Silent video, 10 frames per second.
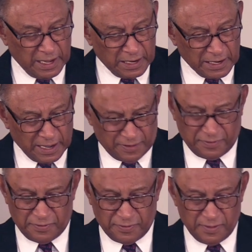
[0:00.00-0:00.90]
that
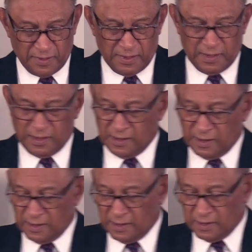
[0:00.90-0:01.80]
death
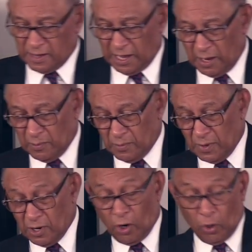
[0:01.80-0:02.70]
came
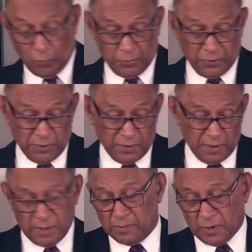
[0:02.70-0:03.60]
hope
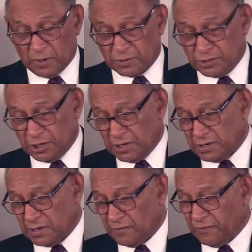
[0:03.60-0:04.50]
because
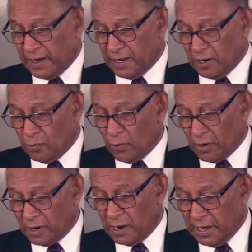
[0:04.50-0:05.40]
Jesus finally
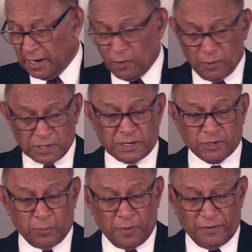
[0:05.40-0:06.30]
won. And He wants us
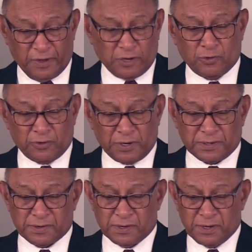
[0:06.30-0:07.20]
to be
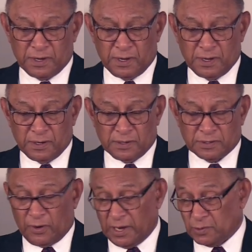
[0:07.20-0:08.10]
victorious.
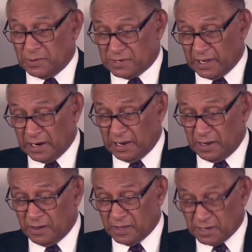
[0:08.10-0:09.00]
So as we
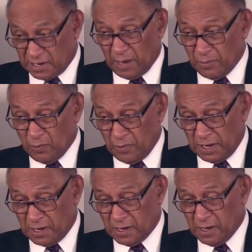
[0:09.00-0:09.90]
study this coming
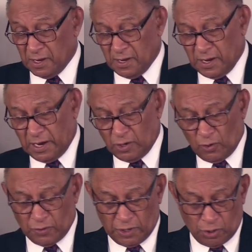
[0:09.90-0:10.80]
week, I
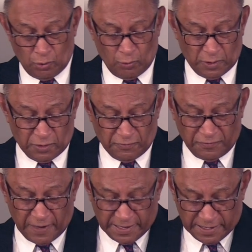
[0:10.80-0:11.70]
know that you're going to
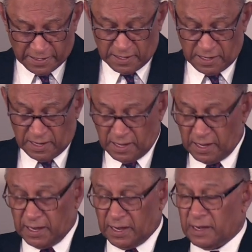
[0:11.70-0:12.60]
find
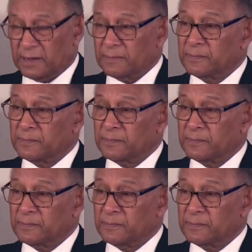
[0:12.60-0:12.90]
uh,